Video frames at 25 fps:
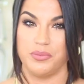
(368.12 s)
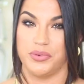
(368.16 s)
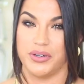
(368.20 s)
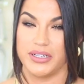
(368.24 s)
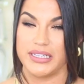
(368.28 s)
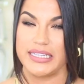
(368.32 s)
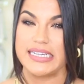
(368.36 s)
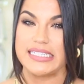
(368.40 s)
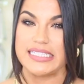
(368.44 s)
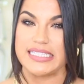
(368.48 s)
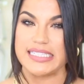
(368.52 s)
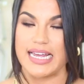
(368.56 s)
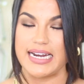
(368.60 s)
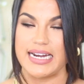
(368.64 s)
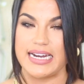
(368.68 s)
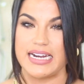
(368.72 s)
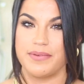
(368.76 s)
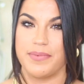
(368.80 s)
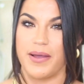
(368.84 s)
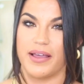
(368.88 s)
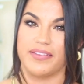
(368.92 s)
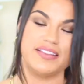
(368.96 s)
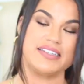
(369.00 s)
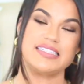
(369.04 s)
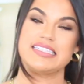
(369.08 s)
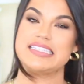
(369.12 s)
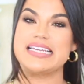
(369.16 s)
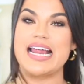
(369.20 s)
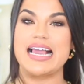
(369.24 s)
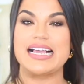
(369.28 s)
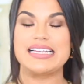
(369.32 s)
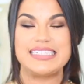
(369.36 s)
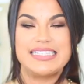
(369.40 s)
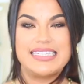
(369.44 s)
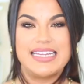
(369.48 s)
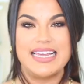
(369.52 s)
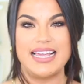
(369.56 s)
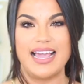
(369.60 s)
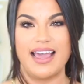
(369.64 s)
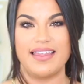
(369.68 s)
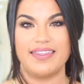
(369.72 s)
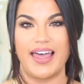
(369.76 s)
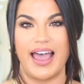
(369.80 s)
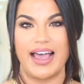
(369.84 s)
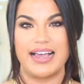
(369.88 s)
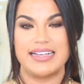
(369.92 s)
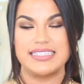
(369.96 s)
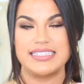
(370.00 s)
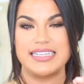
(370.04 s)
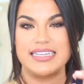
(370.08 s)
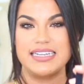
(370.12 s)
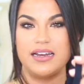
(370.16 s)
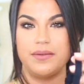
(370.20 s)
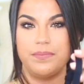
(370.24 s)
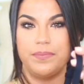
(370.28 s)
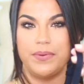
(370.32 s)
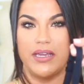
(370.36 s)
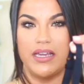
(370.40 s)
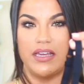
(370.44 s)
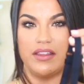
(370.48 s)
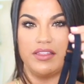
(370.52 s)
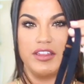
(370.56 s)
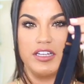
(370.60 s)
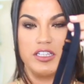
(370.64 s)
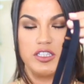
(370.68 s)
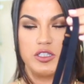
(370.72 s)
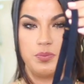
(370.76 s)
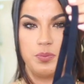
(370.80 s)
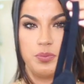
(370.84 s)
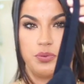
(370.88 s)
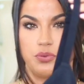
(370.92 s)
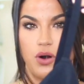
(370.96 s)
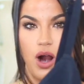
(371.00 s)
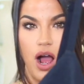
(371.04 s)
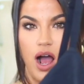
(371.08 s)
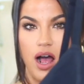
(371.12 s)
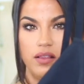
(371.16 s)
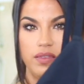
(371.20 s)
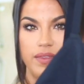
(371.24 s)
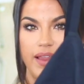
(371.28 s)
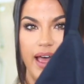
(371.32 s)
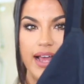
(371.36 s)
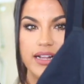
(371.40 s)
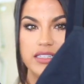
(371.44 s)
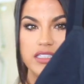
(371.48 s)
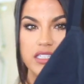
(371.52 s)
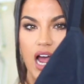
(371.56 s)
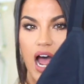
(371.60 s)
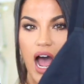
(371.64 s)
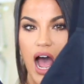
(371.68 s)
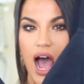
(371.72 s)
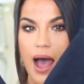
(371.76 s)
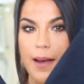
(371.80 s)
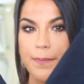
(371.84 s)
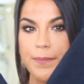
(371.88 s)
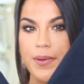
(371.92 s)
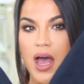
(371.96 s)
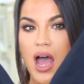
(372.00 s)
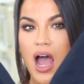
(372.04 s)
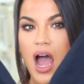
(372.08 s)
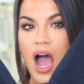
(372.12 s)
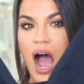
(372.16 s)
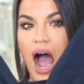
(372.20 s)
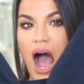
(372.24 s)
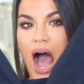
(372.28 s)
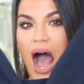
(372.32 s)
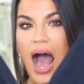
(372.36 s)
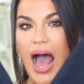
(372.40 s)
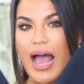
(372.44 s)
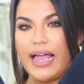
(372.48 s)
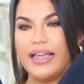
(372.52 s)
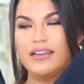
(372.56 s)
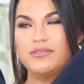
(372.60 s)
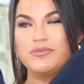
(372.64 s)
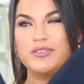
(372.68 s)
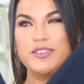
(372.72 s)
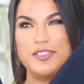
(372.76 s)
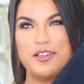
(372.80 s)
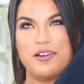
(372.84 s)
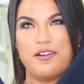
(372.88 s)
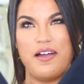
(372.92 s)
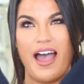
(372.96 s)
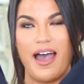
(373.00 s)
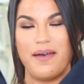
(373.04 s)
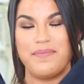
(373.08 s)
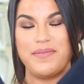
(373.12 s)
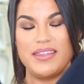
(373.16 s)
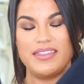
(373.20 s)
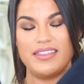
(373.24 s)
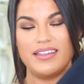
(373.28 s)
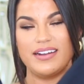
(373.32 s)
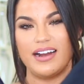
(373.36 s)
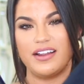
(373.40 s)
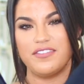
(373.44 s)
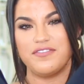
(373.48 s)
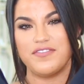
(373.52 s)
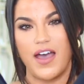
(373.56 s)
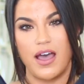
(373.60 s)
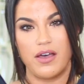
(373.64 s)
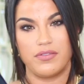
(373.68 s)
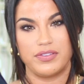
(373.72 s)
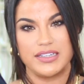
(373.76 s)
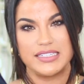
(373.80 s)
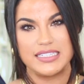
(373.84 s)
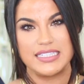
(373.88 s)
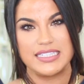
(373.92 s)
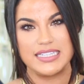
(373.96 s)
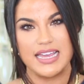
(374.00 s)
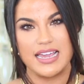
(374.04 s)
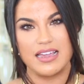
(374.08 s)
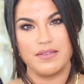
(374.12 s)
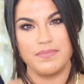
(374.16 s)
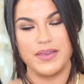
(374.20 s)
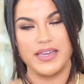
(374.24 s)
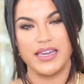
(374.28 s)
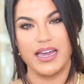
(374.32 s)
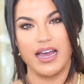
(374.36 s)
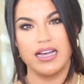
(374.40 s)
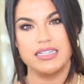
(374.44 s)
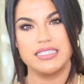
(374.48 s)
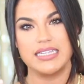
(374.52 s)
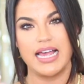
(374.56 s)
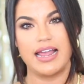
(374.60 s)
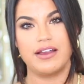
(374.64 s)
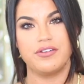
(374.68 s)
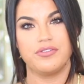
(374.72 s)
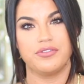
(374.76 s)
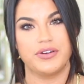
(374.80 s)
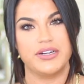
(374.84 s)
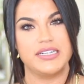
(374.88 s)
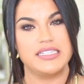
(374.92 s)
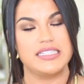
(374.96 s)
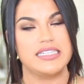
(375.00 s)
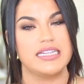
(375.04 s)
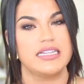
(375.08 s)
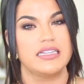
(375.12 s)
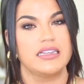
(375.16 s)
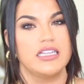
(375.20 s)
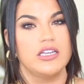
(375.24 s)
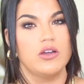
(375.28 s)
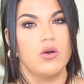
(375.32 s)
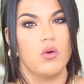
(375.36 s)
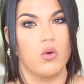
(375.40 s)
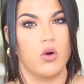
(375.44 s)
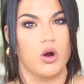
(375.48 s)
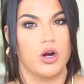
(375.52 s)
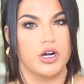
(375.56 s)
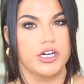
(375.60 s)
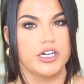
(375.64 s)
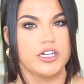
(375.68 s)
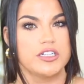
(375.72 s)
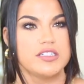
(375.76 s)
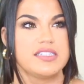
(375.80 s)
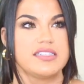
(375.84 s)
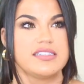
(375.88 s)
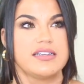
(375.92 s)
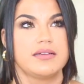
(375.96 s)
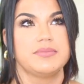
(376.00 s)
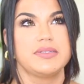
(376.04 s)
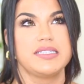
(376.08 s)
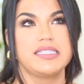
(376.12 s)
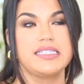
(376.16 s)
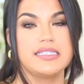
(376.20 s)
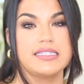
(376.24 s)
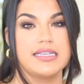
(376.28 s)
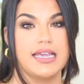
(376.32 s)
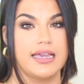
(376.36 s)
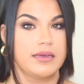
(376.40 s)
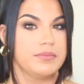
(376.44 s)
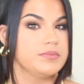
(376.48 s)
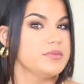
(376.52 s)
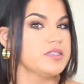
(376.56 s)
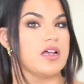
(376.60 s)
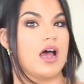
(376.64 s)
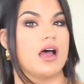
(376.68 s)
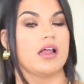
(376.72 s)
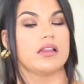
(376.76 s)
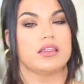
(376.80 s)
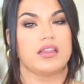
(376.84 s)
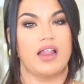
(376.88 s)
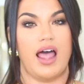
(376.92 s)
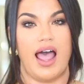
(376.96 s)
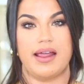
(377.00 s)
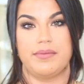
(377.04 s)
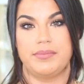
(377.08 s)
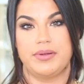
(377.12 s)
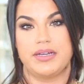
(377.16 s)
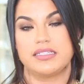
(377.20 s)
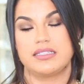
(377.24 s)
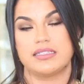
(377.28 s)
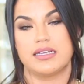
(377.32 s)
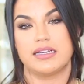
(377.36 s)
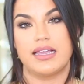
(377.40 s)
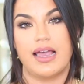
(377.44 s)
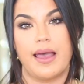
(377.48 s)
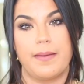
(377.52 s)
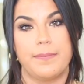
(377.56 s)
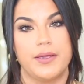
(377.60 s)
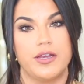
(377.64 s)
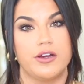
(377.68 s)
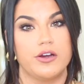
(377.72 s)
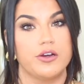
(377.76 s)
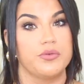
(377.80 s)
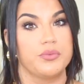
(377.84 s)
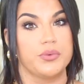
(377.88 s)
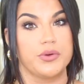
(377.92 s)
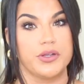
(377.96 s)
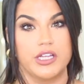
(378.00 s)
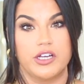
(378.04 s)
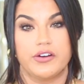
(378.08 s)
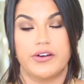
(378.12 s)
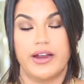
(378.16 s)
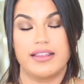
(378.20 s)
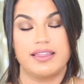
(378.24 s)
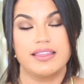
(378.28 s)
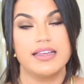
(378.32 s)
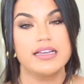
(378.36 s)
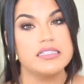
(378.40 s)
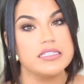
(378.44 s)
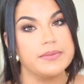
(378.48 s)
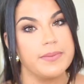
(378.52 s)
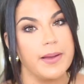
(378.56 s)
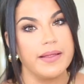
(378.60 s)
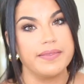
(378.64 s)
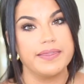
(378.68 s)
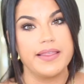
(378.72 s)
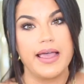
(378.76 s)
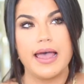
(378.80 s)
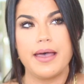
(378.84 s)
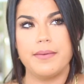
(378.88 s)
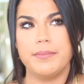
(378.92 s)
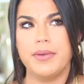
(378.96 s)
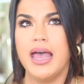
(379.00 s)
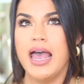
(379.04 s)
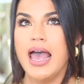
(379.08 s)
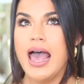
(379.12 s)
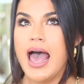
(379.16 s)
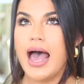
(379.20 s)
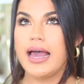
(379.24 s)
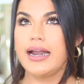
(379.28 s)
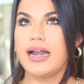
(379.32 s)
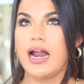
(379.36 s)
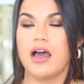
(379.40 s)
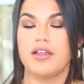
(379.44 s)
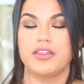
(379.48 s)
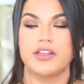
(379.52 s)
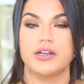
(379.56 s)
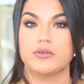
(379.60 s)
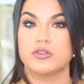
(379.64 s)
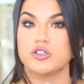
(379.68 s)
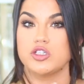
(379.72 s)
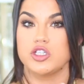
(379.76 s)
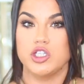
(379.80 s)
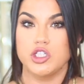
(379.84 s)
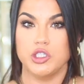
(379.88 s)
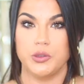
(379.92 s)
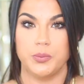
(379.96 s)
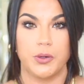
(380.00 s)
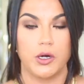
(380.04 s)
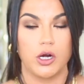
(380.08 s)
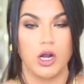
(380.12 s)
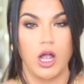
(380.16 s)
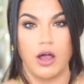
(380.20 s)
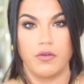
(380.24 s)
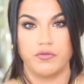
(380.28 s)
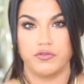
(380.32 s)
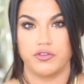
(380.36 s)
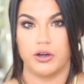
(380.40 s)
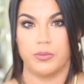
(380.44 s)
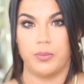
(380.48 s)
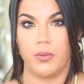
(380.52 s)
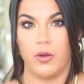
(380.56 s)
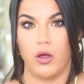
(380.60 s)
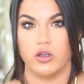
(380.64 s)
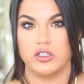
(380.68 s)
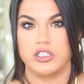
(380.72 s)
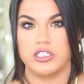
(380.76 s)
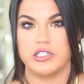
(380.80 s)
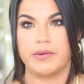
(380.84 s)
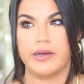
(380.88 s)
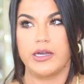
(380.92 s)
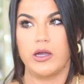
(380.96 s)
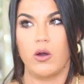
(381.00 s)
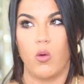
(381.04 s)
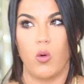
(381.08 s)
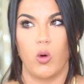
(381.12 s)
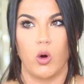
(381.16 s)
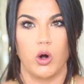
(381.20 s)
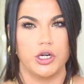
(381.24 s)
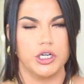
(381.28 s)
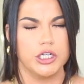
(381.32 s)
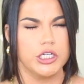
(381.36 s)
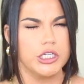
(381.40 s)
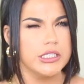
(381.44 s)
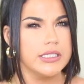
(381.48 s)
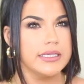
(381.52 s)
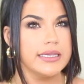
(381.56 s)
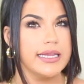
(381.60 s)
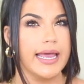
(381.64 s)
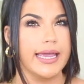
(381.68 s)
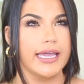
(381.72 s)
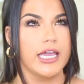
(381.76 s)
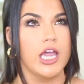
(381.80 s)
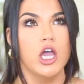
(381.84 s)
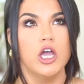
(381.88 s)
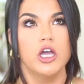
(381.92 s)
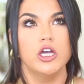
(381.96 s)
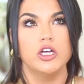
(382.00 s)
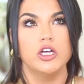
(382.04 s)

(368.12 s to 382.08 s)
I'm really excited about this next thing, and that is gonna be this bralette top. I am so happy that I found this thing because I recently ordered some SKIMS online because I kept hearing really great things about them and how they were super comfortable. So I ordered like